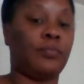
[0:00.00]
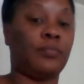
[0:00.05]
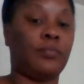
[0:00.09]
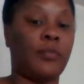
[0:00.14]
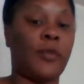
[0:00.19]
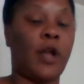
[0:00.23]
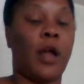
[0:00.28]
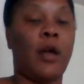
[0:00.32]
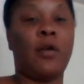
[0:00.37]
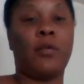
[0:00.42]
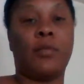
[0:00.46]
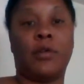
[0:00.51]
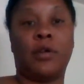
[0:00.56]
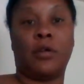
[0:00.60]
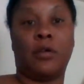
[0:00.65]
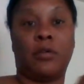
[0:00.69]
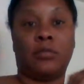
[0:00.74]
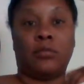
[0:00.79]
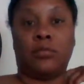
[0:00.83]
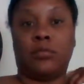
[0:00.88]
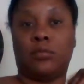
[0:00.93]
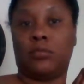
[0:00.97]
I hope
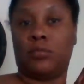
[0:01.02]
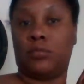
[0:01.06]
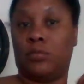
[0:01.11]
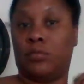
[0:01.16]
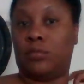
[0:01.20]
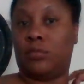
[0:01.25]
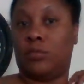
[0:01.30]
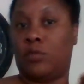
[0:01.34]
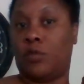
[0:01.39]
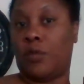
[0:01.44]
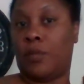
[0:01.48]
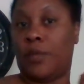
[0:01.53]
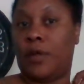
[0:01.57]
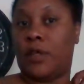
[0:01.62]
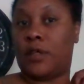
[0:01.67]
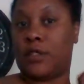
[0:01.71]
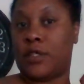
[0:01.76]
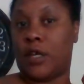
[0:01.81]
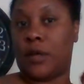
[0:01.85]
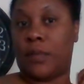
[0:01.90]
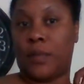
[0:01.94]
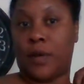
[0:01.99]
y'all want me to
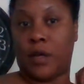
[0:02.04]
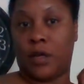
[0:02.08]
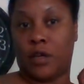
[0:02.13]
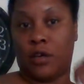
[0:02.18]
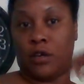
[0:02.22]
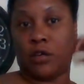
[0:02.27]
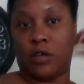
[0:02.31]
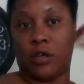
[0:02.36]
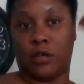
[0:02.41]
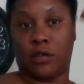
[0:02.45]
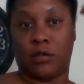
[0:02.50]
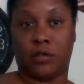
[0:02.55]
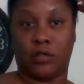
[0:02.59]
take my hair down in